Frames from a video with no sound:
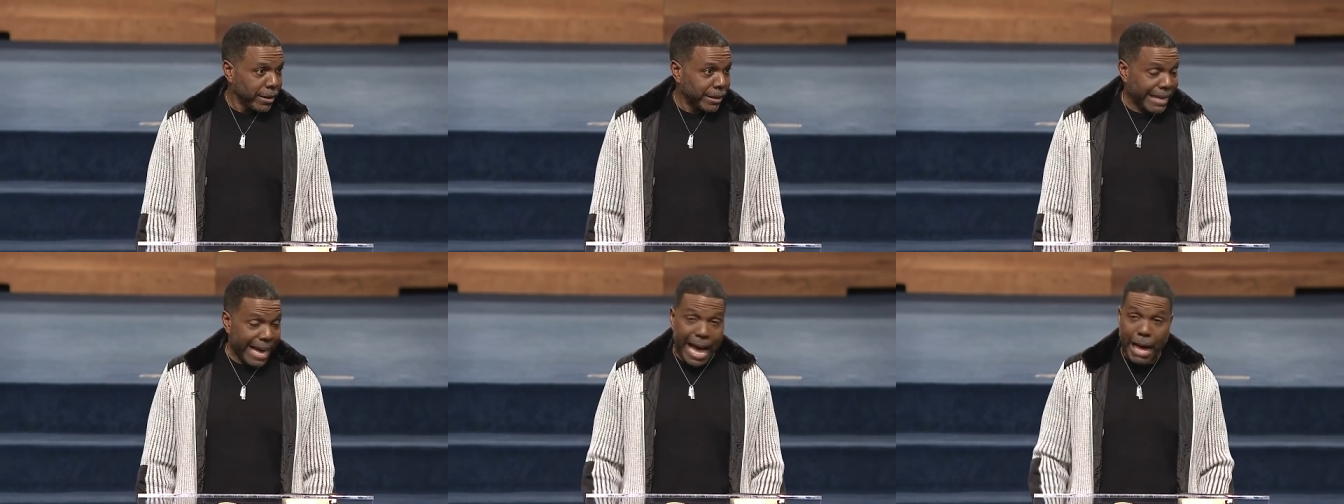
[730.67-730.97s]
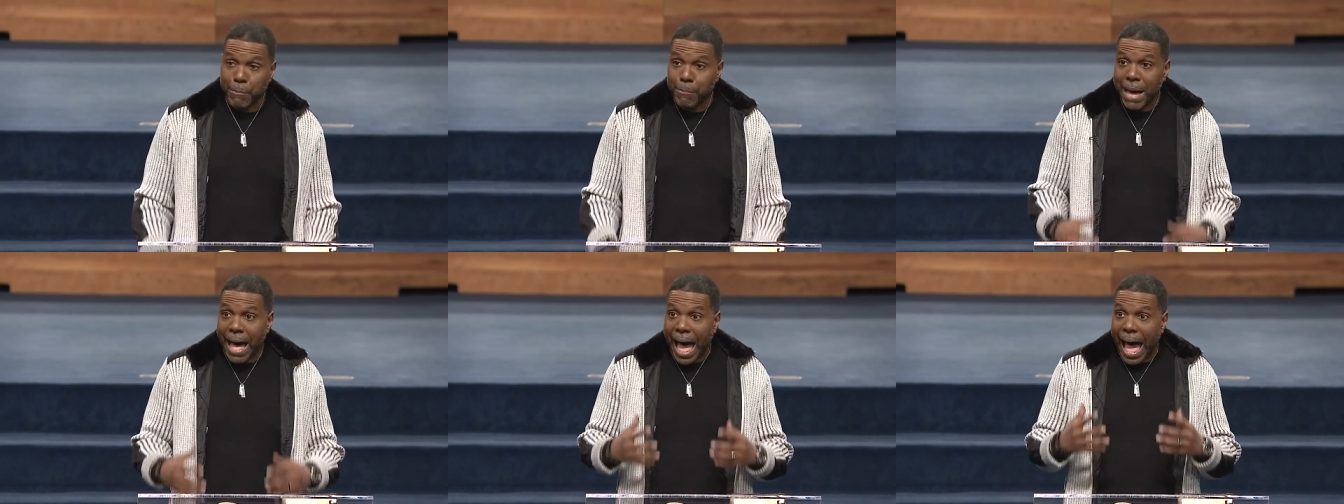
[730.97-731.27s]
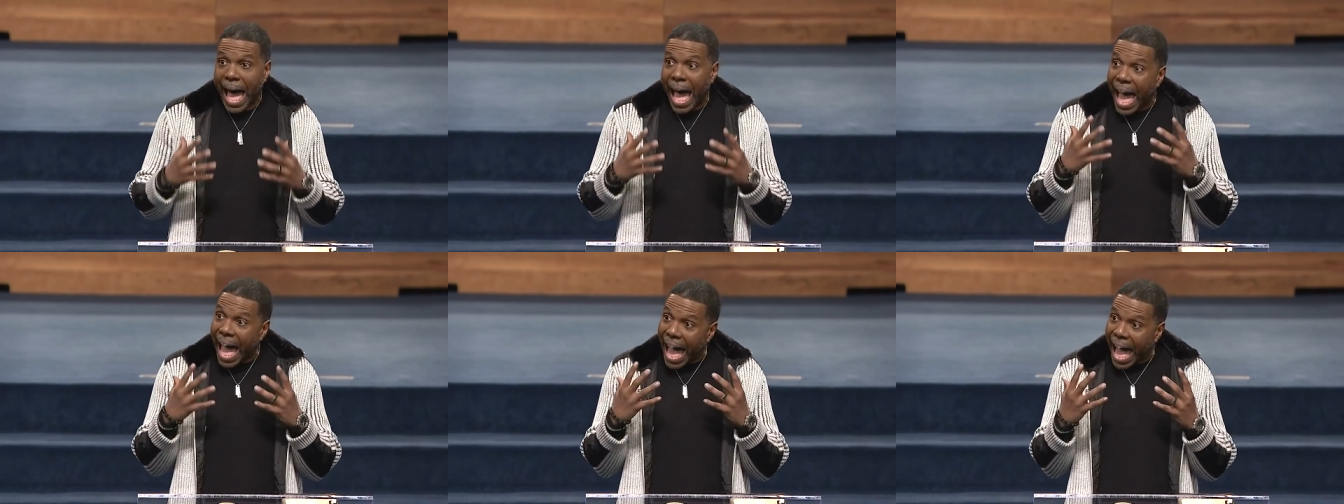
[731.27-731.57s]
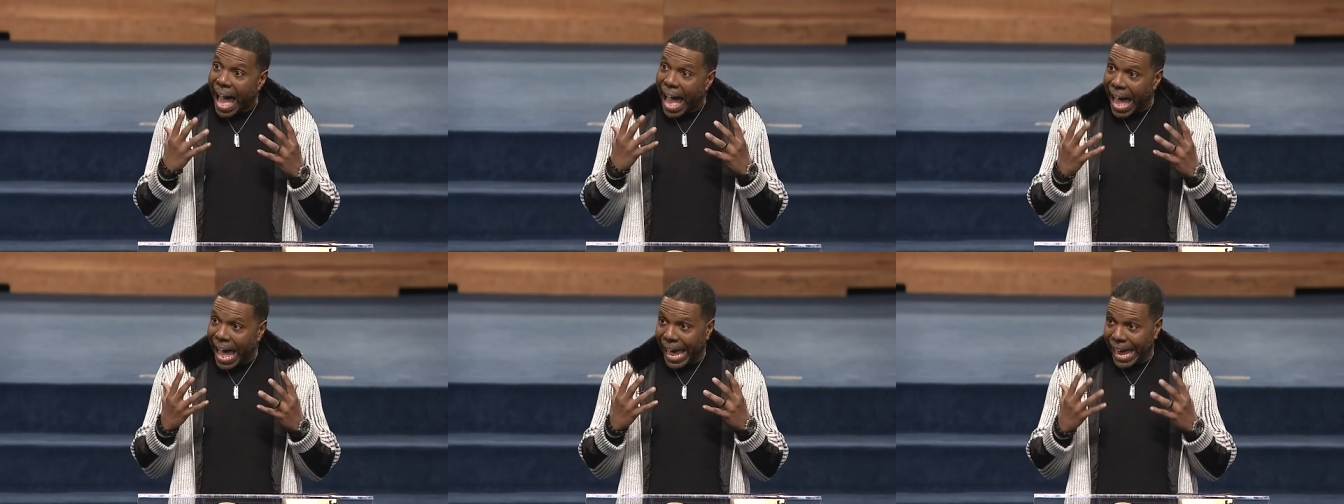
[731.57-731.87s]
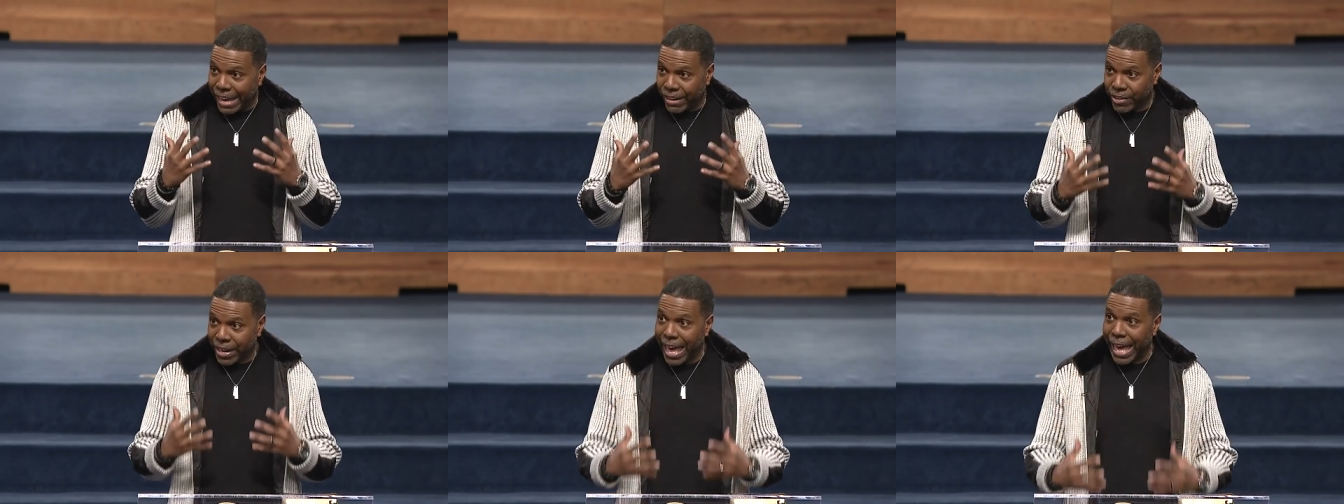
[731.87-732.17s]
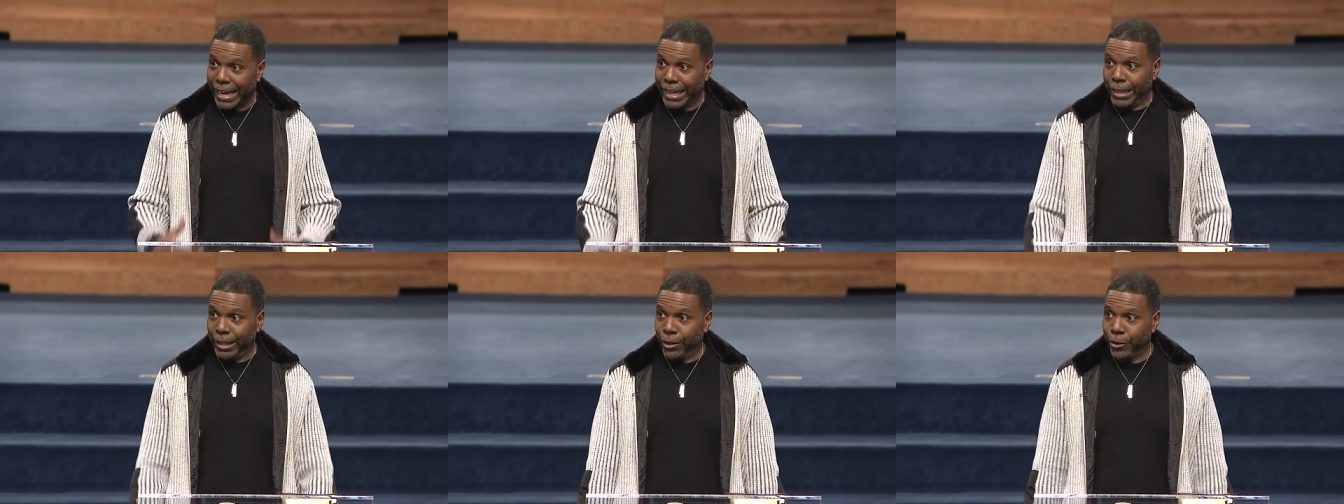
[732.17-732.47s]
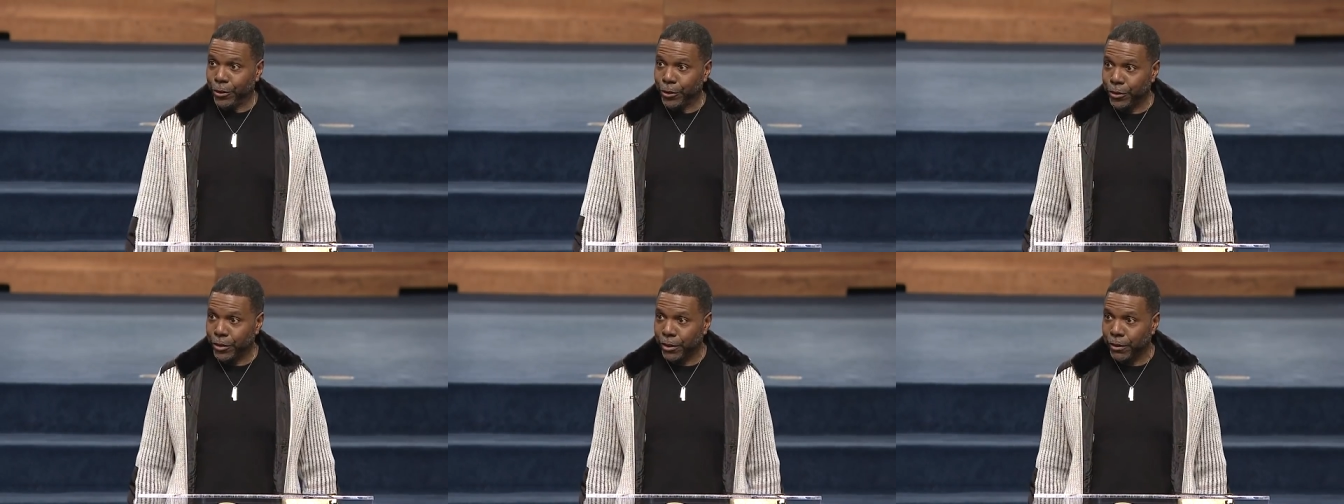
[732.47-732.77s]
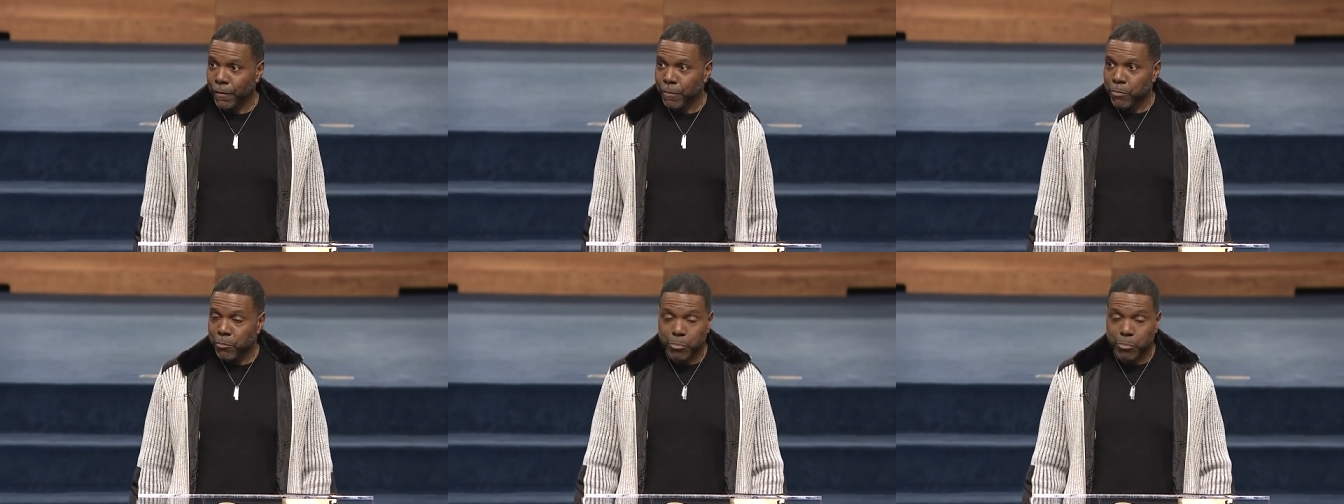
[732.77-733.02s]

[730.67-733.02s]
Got my eyes, hallelujah.